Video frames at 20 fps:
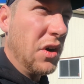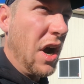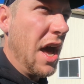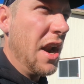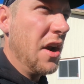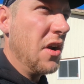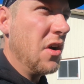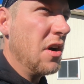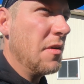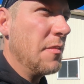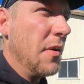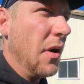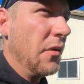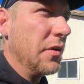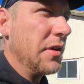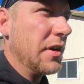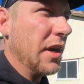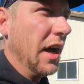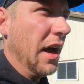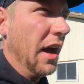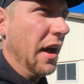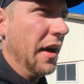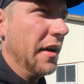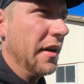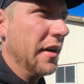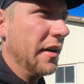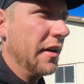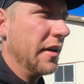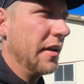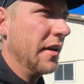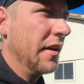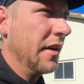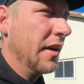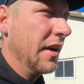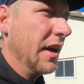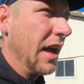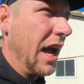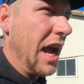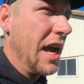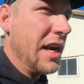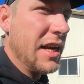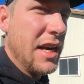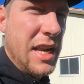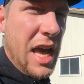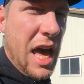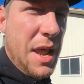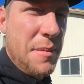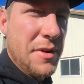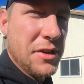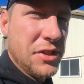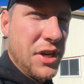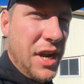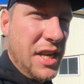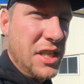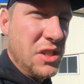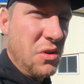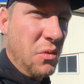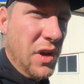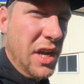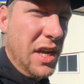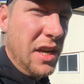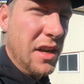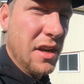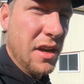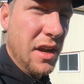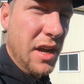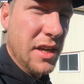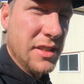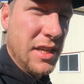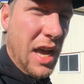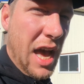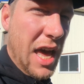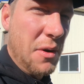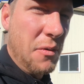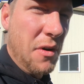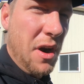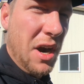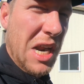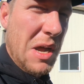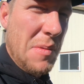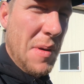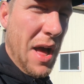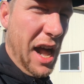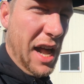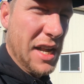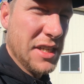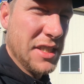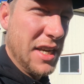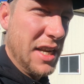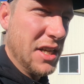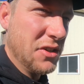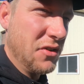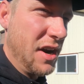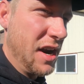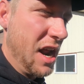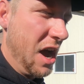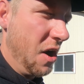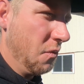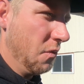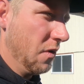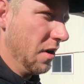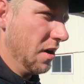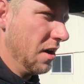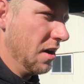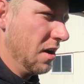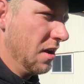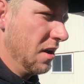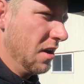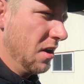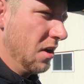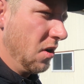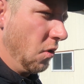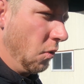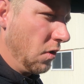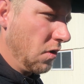do about 8 to 10 machines a week is kind of what our capacity is right now. And we're